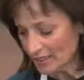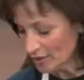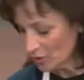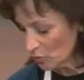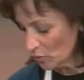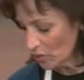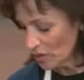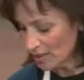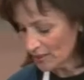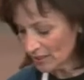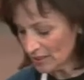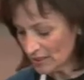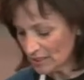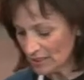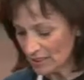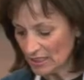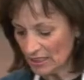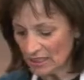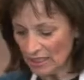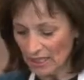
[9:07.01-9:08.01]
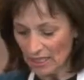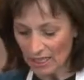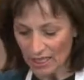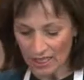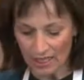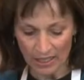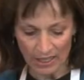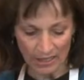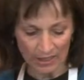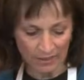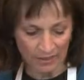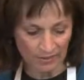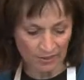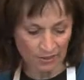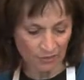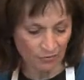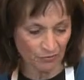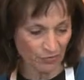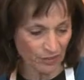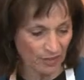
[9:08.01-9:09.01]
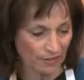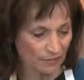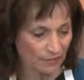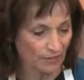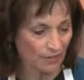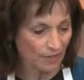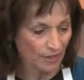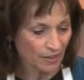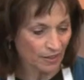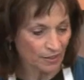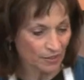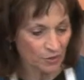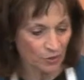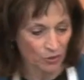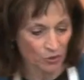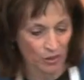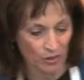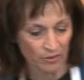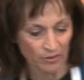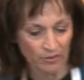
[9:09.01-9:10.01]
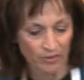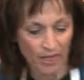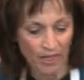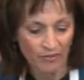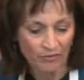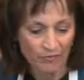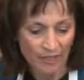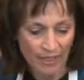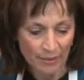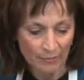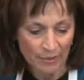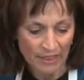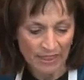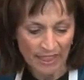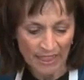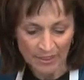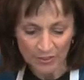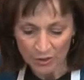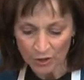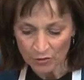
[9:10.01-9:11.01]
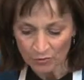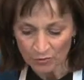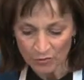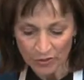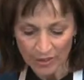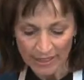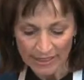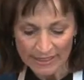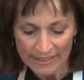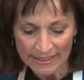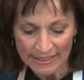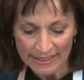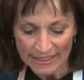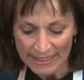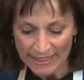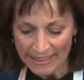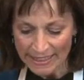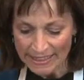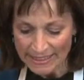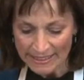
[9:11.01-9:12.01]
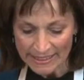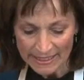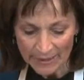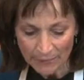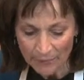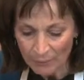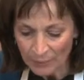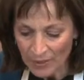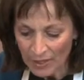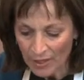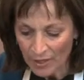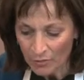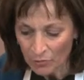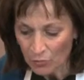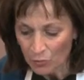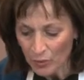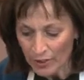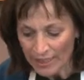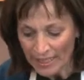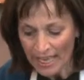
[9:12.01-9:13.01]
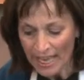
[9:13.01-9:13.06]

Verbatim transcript: sources uh, to fit your uh, family and your friends' needs. We